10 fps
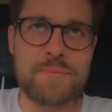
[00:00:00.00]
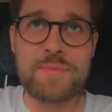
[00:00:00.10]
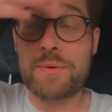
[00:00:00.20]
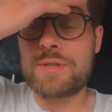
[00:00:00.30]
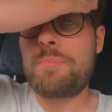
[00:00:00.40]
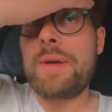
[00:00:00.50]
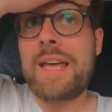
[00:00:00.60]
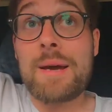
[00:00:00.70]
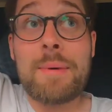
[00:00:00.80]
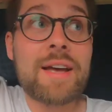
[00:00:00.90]
there was a
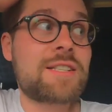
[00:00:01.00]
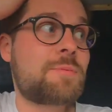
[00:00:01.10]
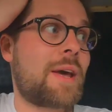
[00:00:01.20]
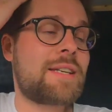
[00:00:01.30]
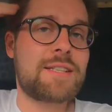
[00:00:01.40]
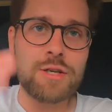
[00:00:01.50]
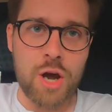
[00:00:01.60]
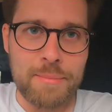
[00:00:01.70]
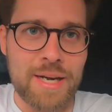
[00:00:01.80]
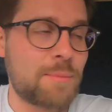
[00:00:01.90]
big amount of space and
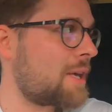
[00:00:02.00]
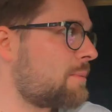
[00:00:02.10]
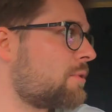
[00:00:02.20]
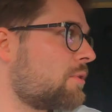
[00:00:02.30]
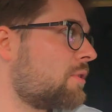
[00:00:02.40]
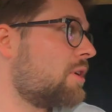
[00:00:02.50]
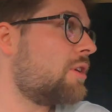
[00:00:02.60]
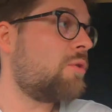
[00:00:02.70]
not many people